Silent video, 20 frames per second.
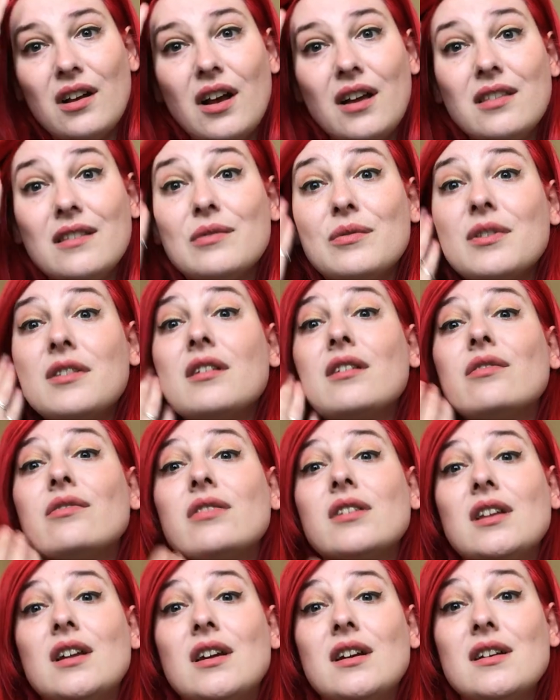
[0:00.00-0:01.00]
I lived with her
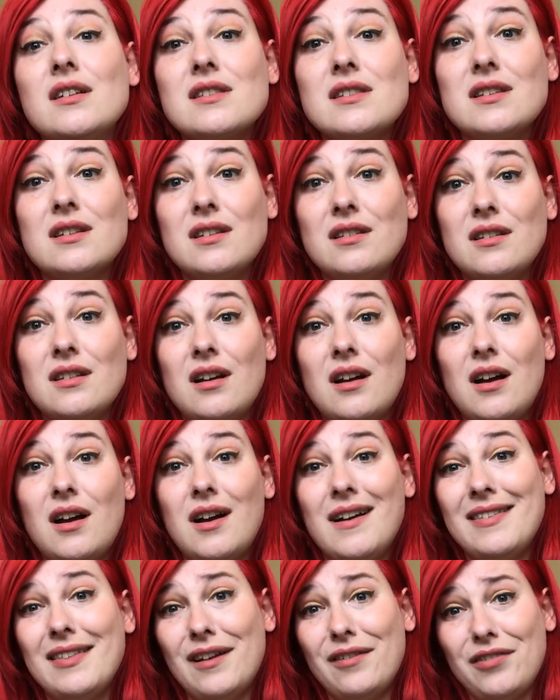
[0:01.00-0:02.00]
for years, and
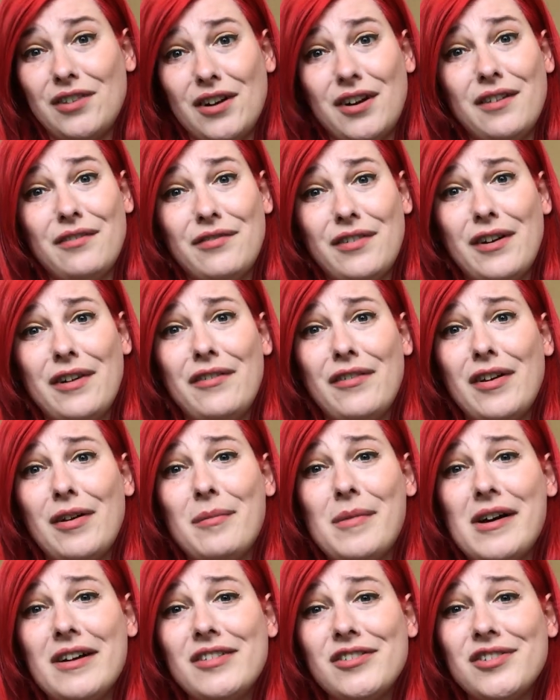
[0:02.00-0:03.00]
I love her very,
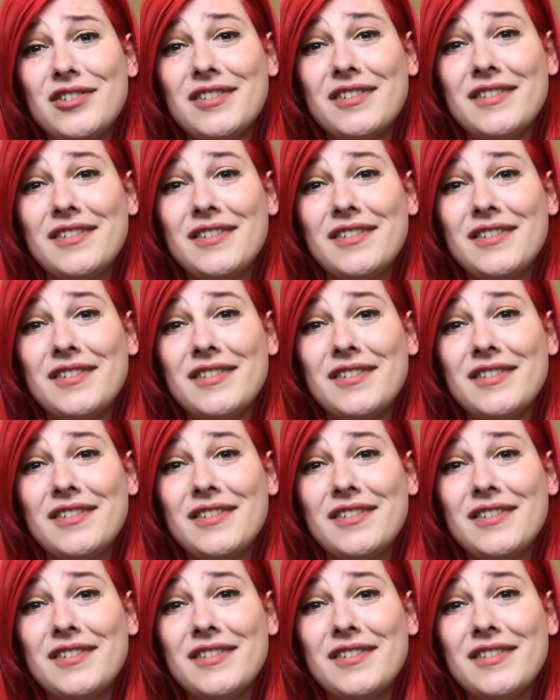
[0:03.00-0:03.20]
very much.